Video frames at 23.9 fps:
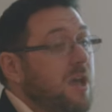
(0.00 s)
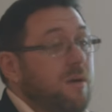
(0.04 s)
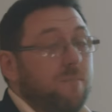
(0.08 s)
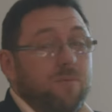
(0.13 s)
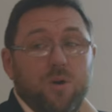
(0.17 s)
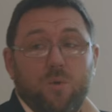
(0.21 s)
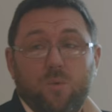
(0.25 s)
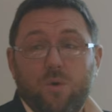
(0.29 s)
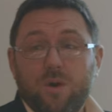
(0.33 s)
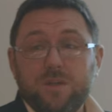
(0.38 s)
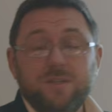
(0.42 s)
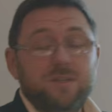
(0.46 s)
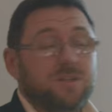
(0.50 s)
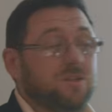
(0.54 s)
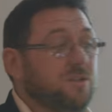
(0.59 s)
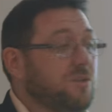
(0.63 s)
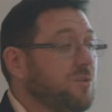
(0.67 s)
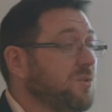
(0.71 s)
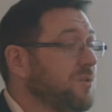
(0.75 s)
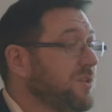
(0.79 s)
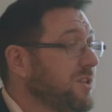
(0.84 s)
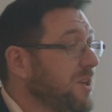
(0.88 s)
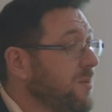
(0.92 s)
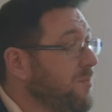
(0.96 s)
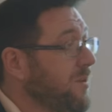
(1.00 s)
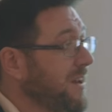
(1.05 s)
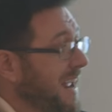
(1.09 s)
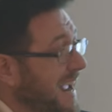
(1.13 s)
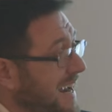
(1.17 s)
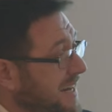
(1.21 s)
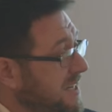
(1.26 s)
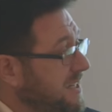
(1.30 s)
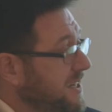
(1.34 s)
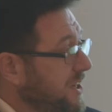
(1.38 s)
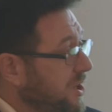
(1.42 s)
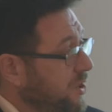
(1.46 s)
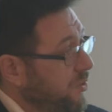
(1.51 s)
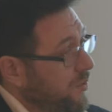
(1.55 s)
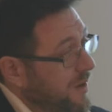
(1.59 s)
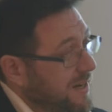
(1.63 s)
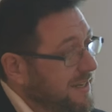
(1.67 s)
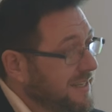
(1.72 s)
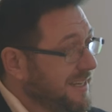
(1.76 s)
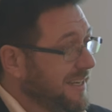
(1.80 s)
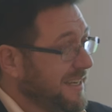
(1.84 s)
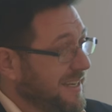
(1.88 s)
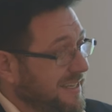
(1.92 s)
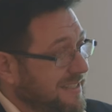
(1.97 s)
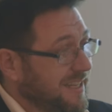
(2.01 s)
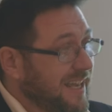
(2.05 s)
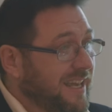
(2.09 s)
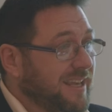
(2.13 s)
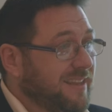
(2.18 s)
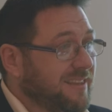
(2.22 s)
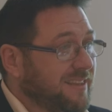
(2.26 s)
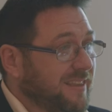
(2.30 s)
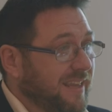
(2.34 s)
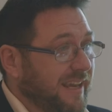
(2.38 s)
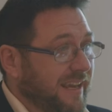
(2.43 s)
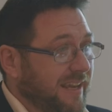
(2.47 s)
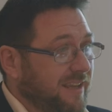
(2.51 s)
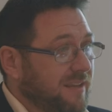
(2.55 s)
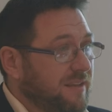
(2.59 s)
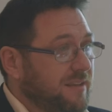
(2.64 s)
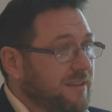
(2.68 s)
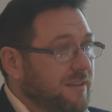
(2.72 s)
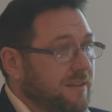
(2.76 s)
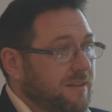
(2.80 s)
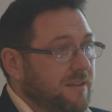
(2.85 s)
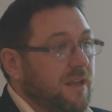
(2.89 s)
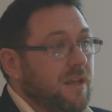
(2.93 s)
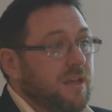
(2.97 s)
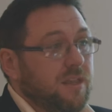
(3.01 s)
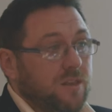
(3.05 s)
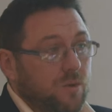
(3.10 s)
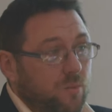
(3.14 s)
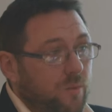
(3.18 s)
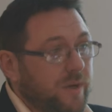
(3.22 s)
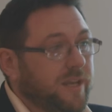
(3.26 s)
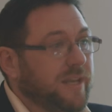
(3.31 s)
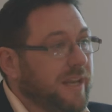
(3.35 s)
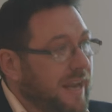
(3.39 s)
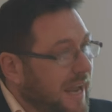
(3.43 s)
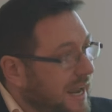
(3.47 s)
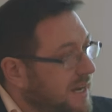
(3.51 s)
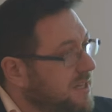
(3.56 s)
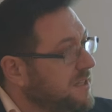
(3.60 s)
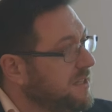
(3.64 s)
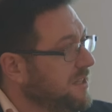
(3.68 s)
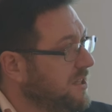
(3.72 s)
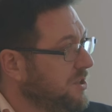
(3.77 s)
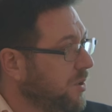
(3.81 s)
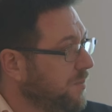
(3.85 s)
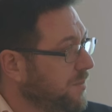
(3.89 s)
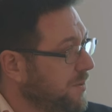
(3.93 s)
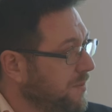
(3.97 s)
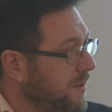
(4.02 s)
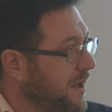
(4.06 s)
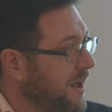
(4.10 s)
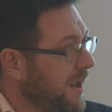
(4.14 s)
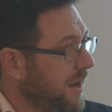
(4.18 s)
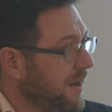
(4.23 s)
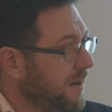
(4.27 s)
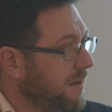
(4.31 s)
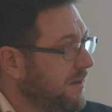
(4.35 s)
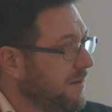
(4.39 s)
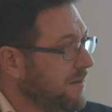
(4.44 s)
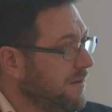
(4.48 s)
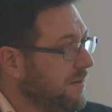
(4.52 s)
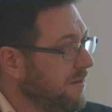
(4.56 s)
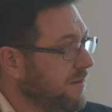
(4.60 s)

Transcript: but it wasn't until someone actually corrected his leg length that we could actually stop the pain.